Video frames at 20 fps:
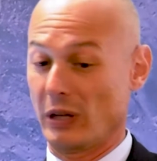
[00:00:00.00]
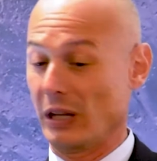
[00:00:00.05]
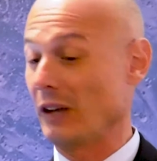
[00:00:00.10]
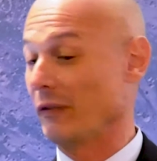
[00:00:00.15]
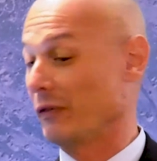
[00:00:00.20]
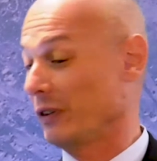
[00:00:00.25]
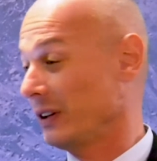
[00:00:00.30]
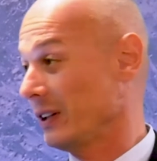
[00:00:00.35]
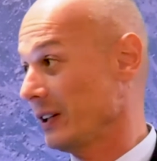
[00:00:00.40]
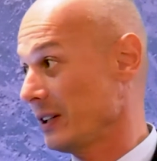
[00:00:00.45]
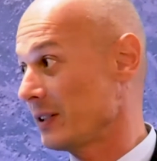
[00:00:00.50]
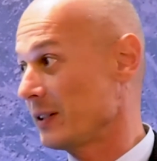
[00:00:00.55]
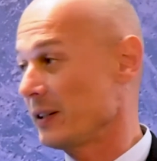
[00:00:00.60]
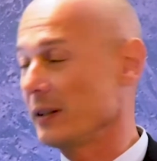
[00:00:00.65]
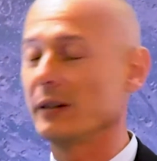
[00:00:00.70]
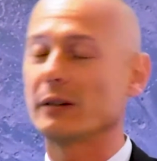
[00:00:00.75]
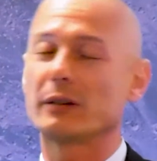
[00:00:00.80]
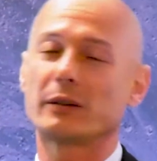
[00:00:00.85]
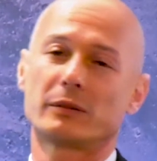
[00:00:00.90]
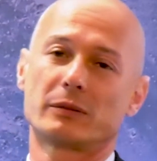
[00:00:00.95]
even this
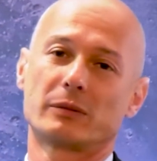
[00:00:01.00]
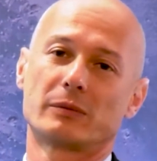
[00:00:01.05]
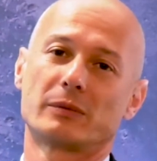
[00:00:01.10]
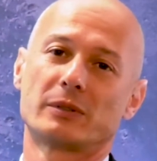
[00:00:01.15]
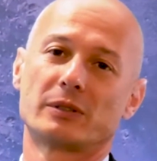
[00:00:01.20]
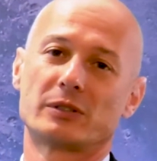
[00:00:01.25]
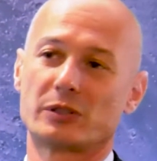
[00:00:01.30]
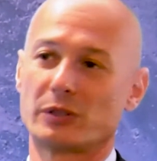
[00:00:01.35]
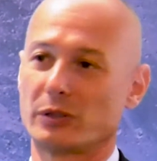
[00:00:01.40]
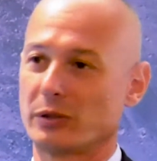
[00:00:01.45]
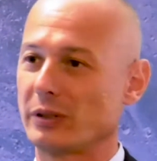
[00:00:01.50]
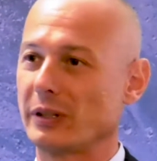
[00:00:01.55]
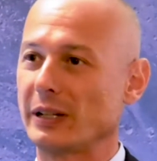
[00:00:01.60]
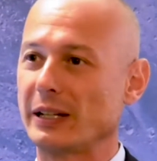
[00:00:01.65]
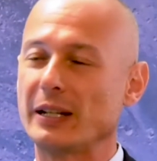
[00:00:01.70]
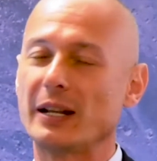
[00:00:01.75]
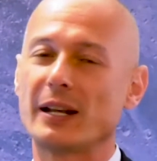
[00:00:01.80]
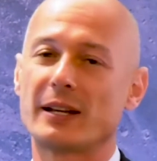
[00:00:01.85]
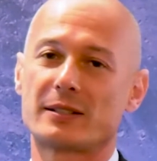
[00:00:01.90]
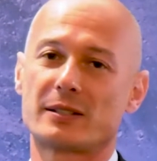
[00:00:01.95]
year,
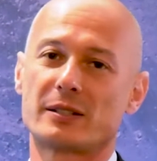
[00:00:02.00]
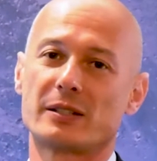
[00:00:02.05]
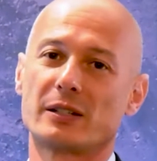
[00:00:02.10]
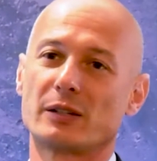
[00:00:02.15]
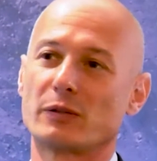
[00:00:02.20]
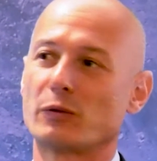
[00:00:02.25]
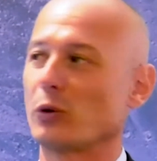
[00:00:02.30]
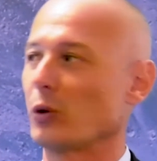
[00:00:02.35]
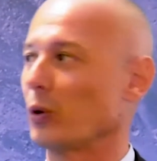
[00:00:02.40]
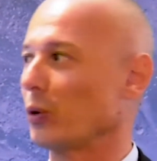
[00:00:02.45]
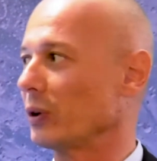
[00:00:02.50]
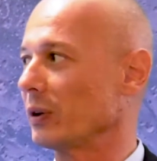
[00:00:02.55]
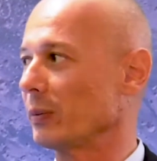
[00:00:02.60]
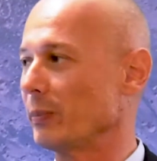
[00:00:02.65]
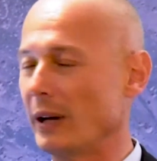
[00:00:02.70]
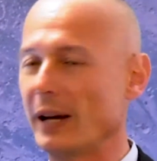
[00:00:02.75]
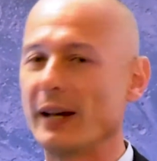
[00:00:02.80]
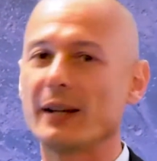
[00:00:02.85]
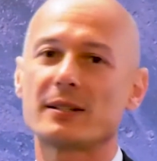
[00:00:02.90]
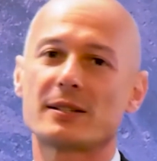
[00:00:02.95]
certainly next year for all the
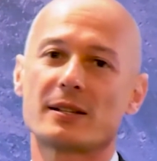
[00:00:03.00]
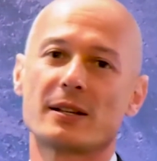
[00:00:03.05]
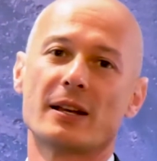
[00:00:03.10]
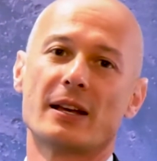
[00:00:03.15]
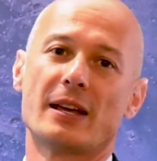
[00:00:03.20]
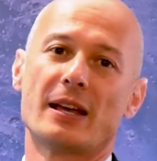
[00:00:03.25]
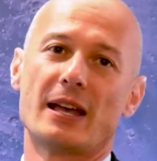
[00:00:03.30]
banks.